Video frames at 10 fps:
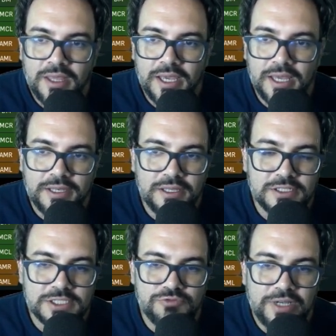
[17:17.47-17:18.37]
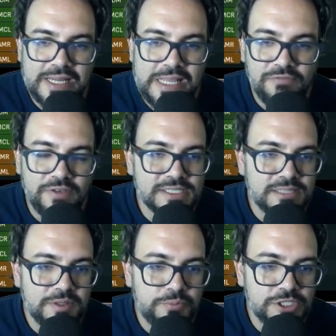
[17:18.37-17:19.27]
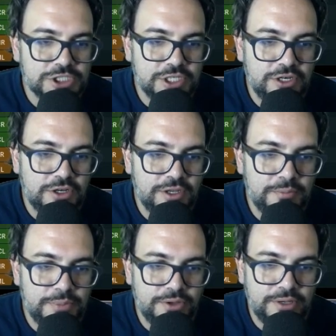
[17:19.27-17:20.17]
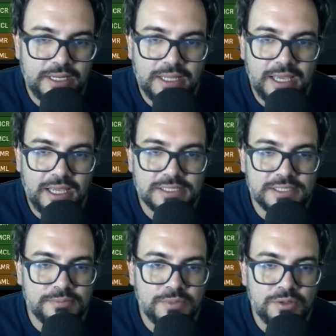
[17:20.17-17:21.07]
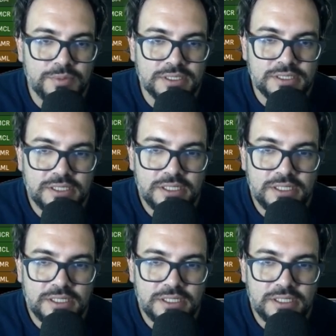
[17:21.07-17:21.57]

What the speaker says: And just relieving some of the pressure on Burnley at the moment.